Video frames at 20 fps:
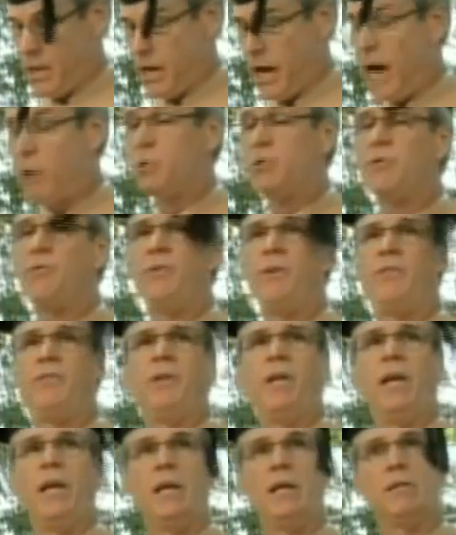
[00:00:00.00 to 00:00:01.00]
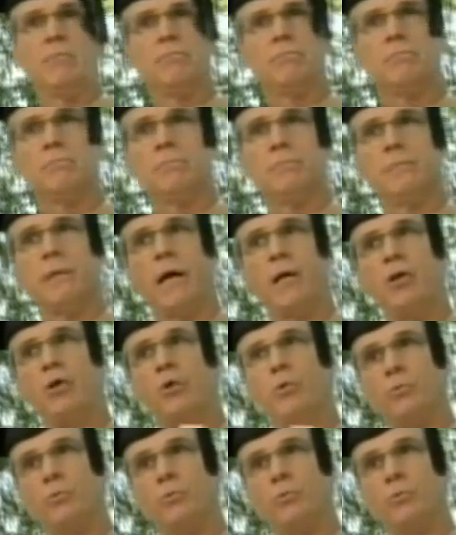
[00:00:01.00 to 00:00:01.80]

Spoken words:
I was 15. Now